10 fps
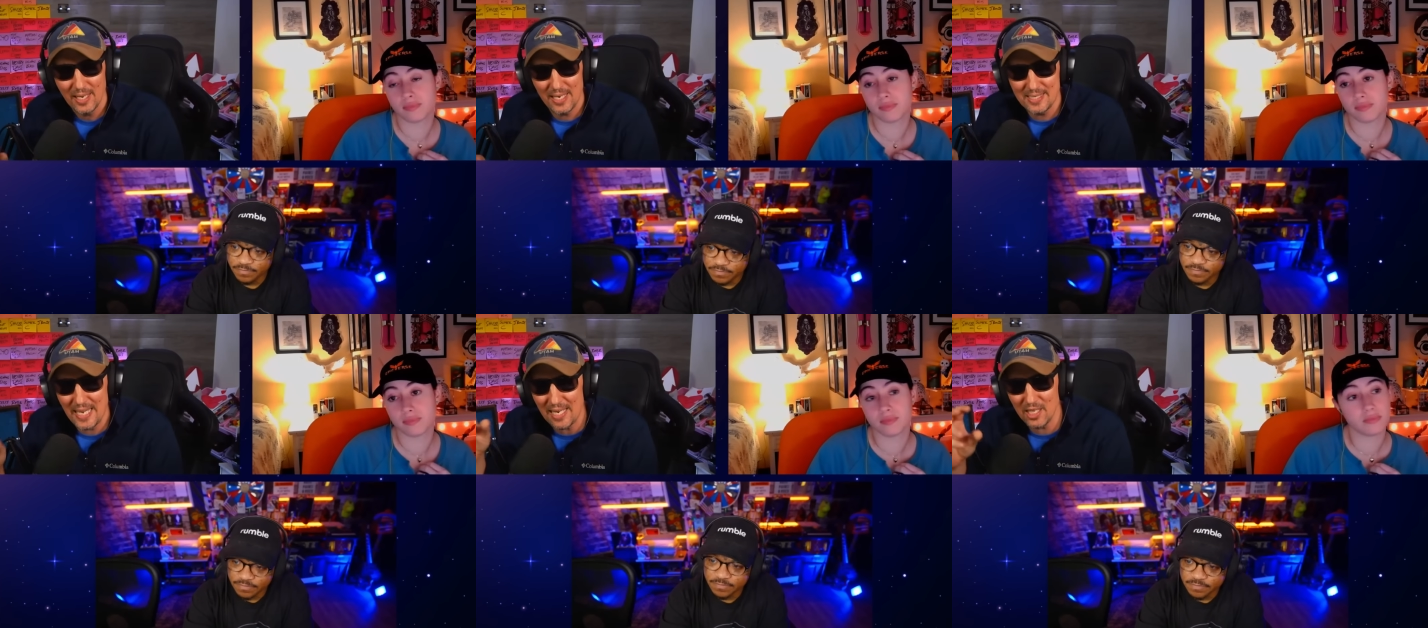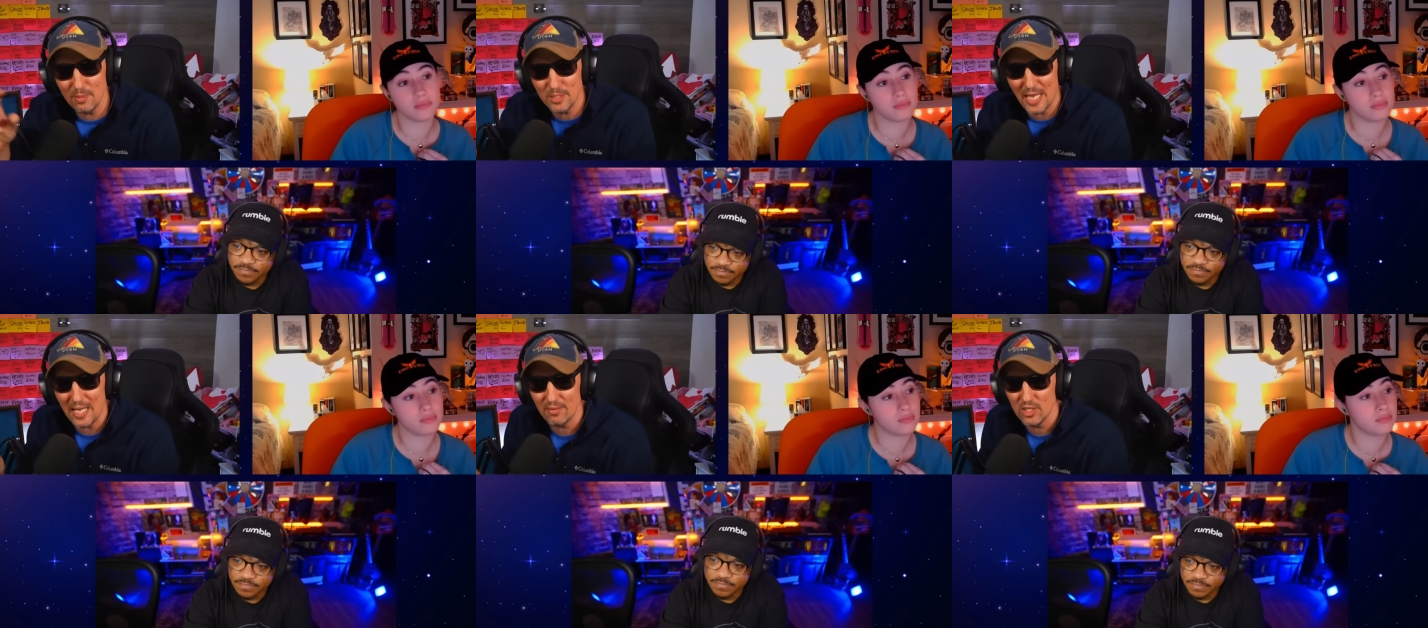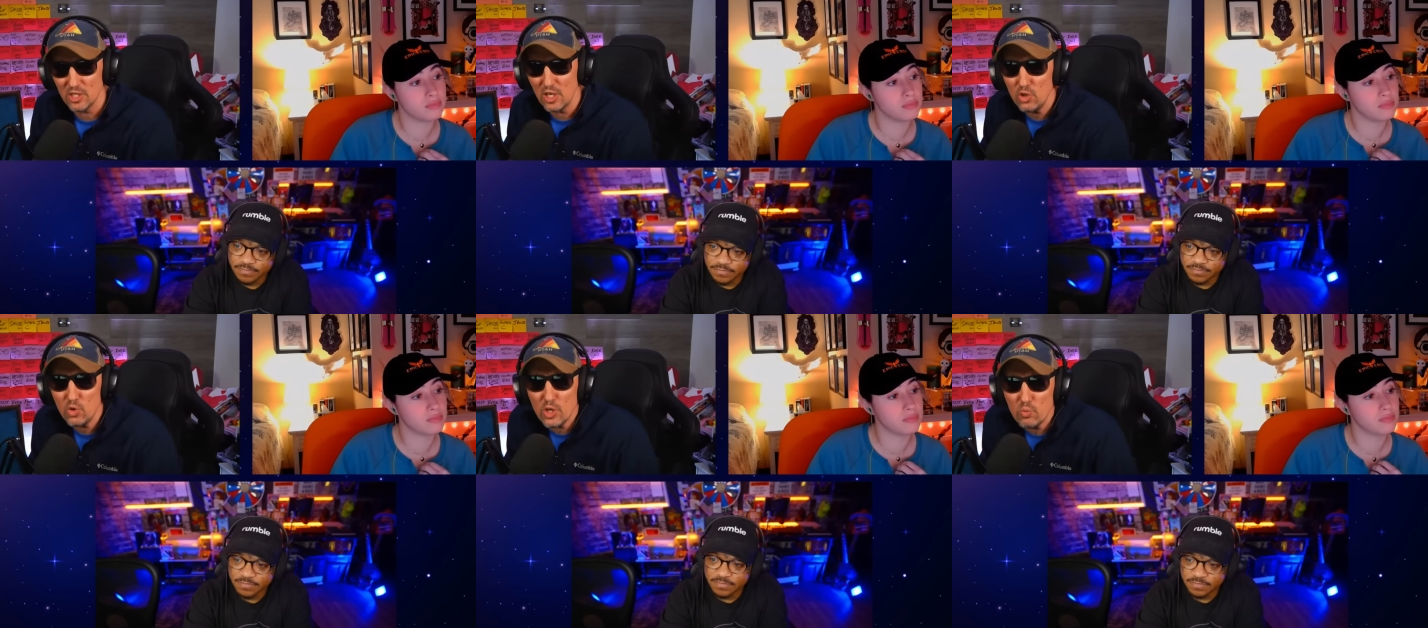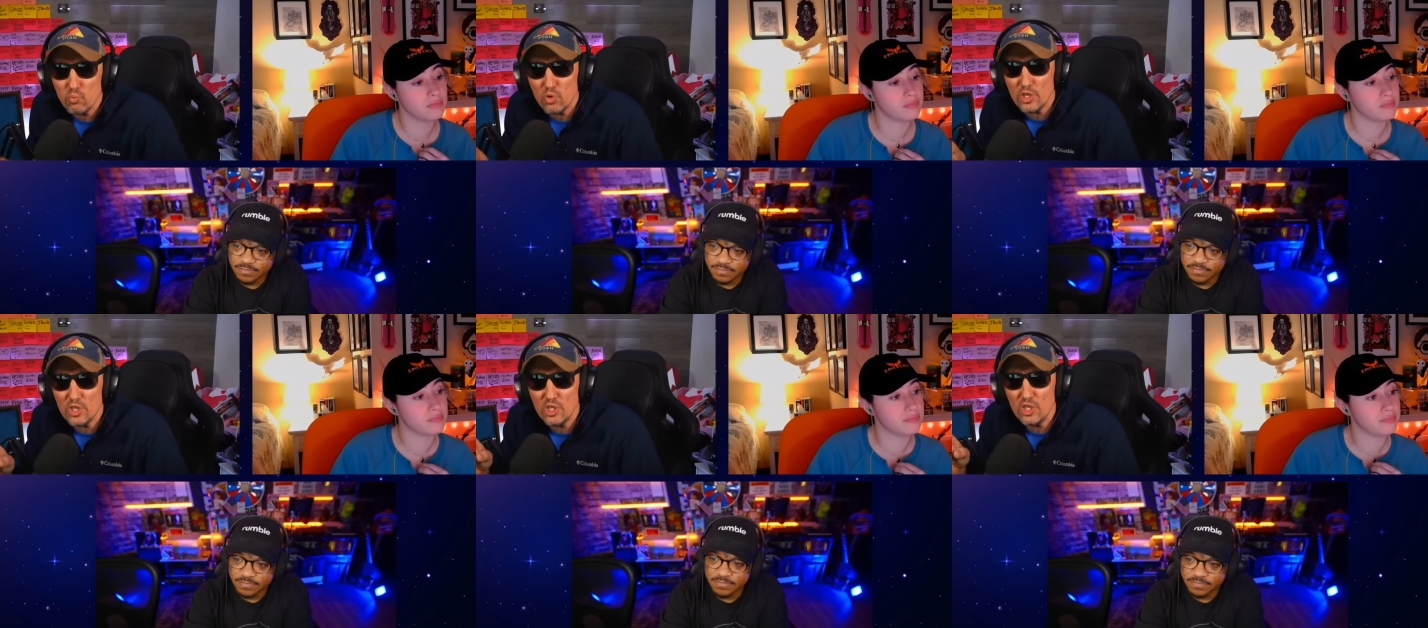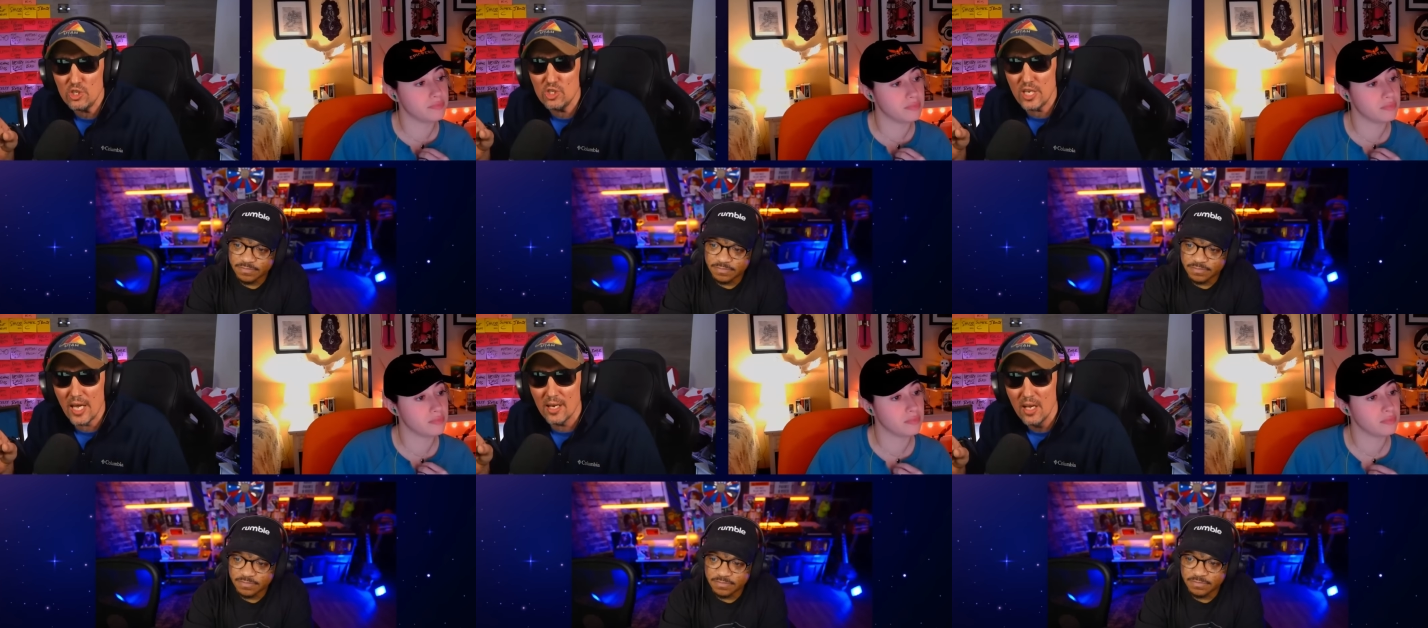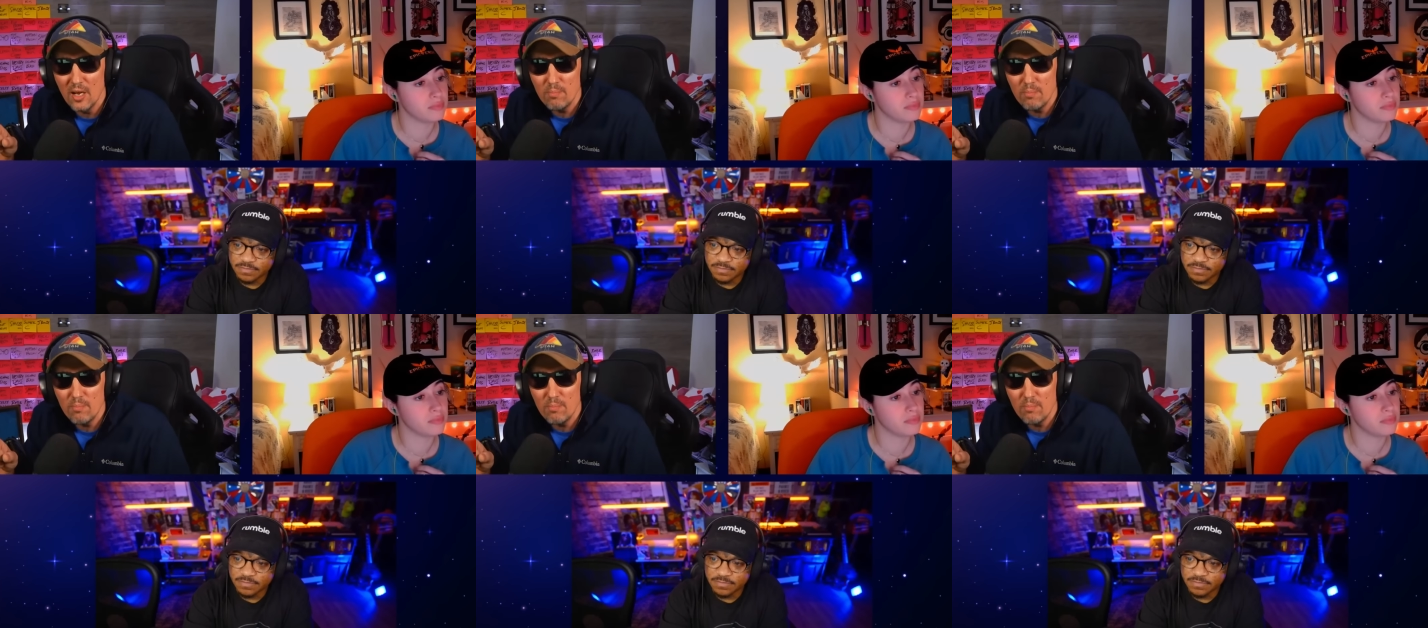Speaker 1: and take clips out of it and say, "Look at what she said."